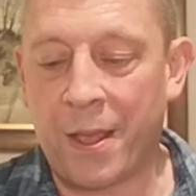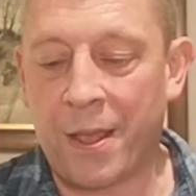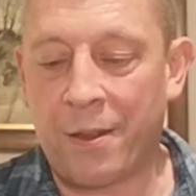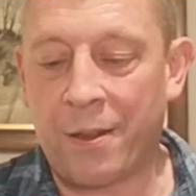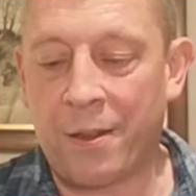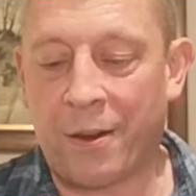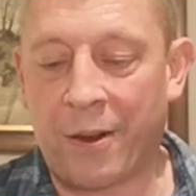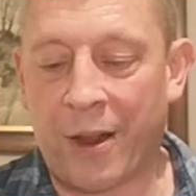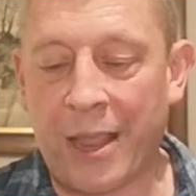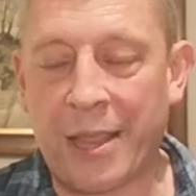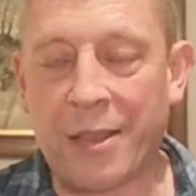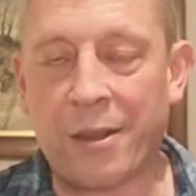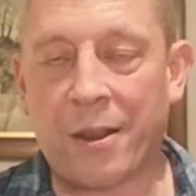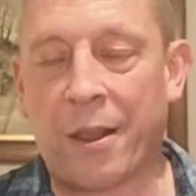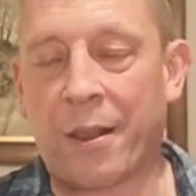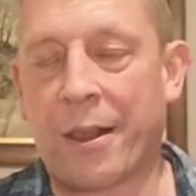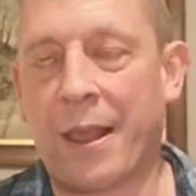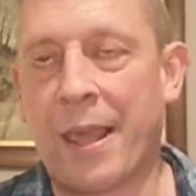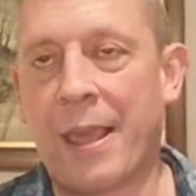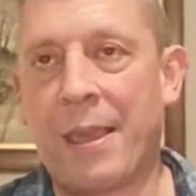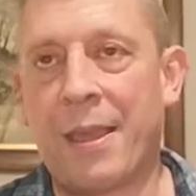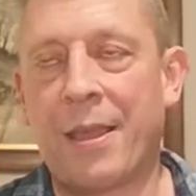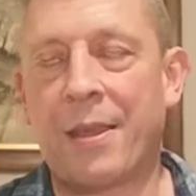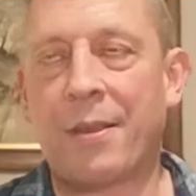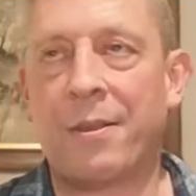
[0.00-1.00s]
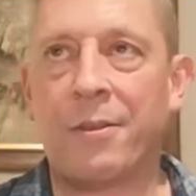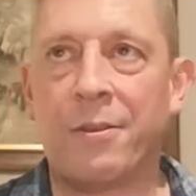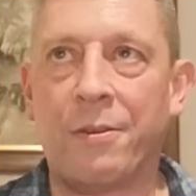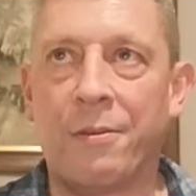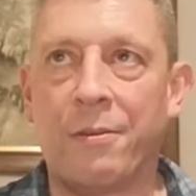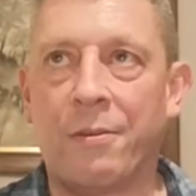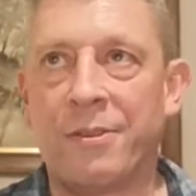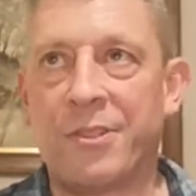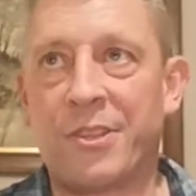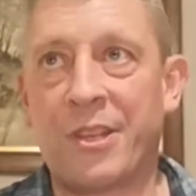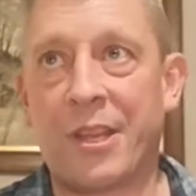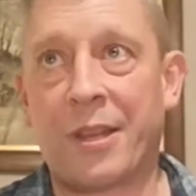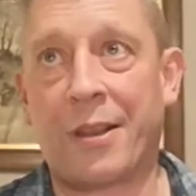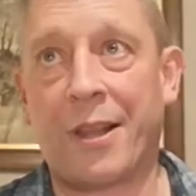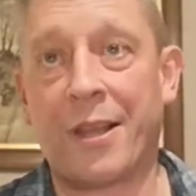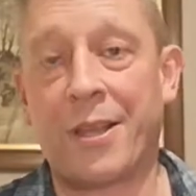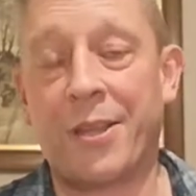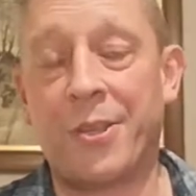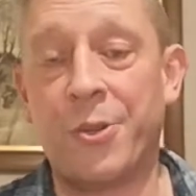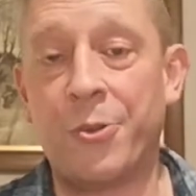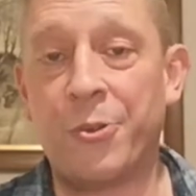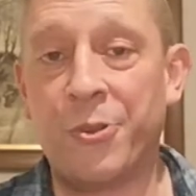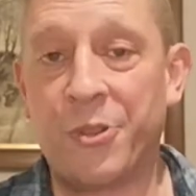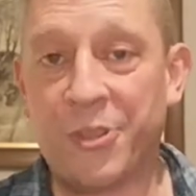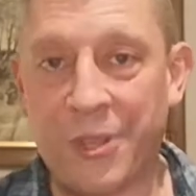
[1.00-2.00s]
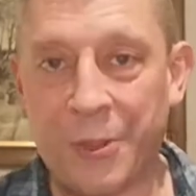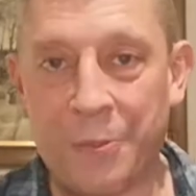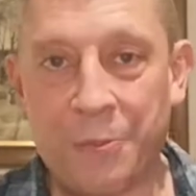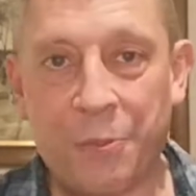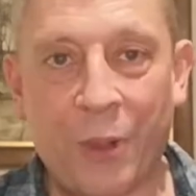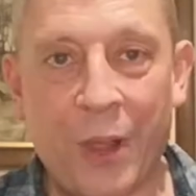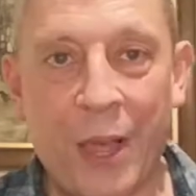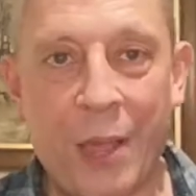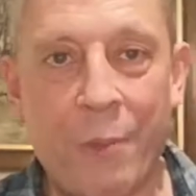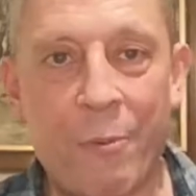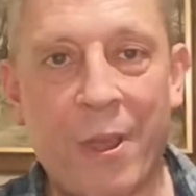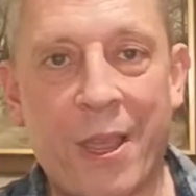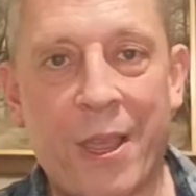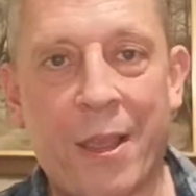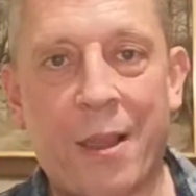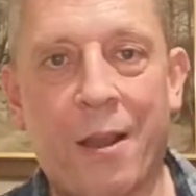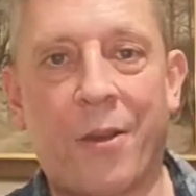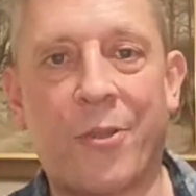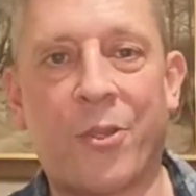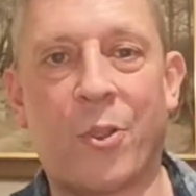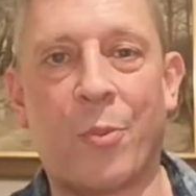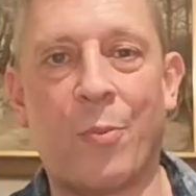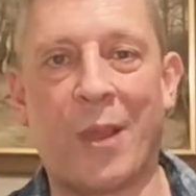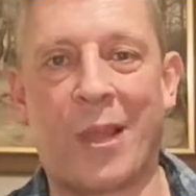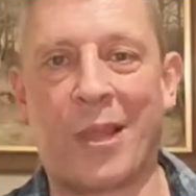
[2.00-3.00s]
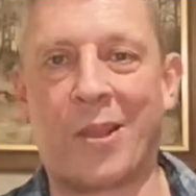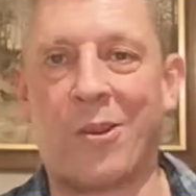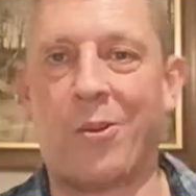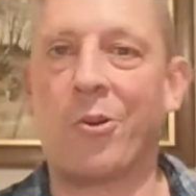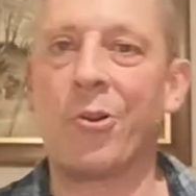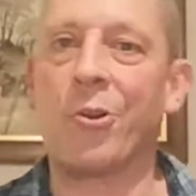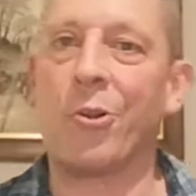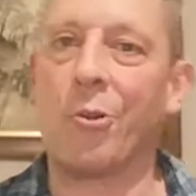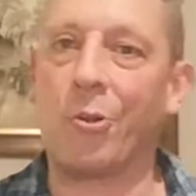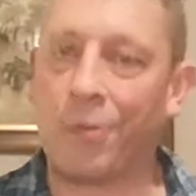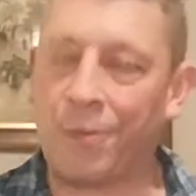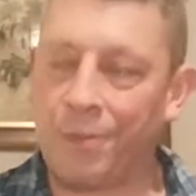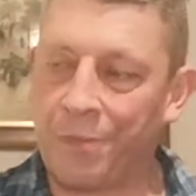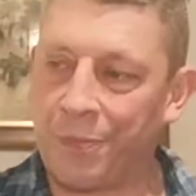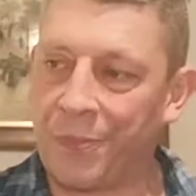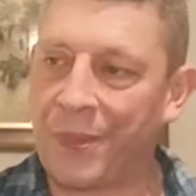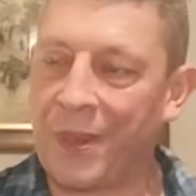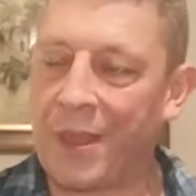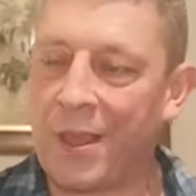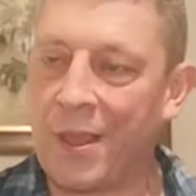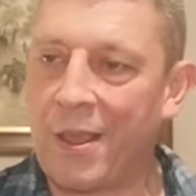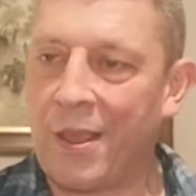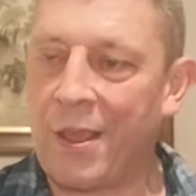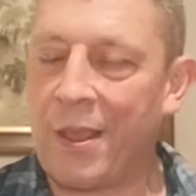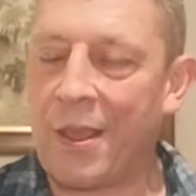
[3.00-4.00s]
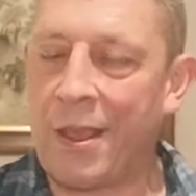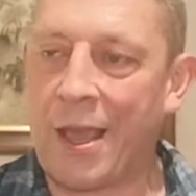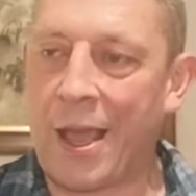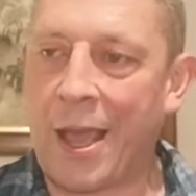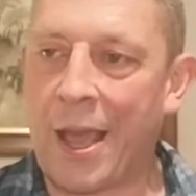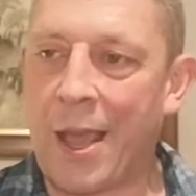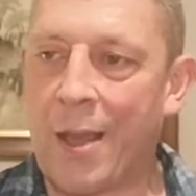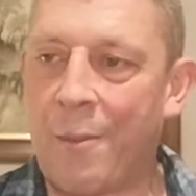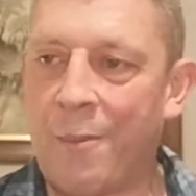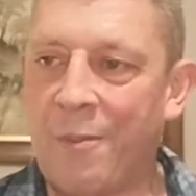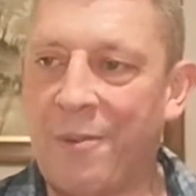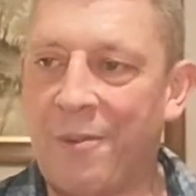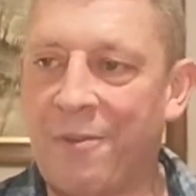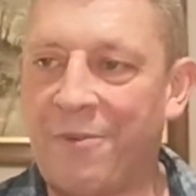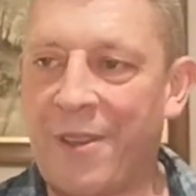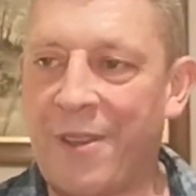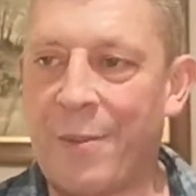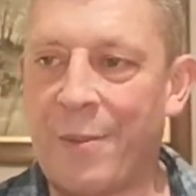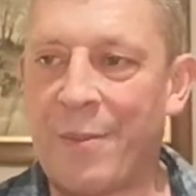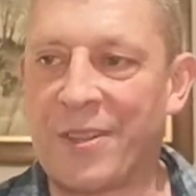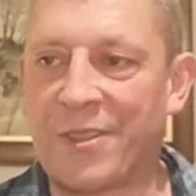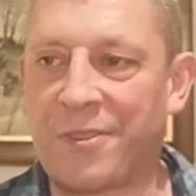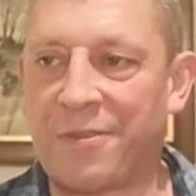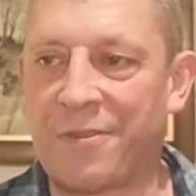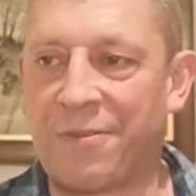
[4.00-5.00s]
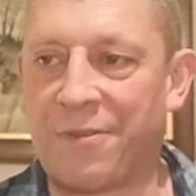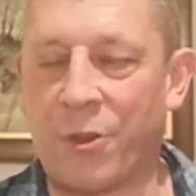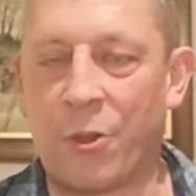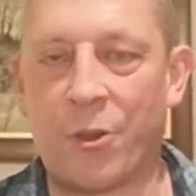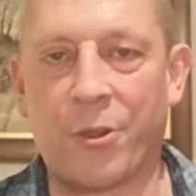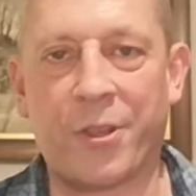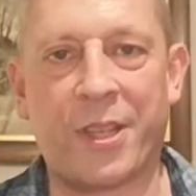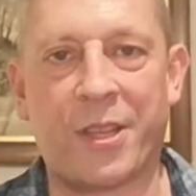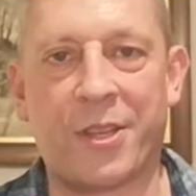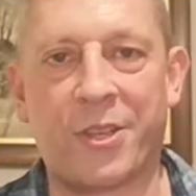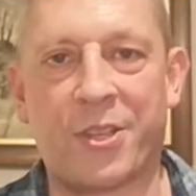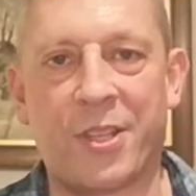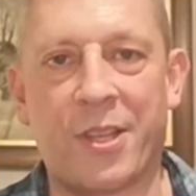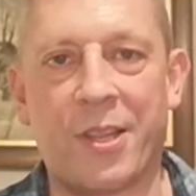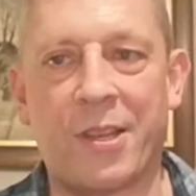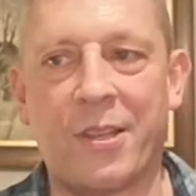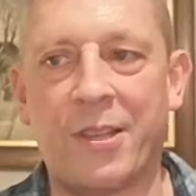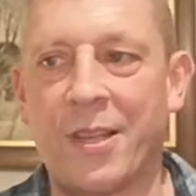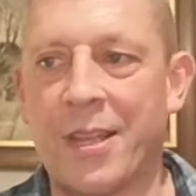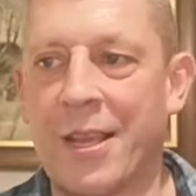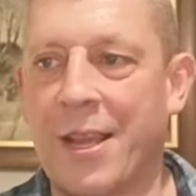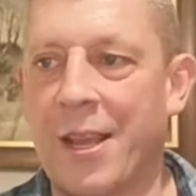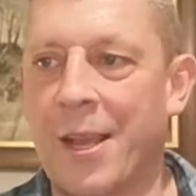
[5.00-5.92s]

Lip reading: regularly, certainly used to play with Cathal McConnell, famous flautist and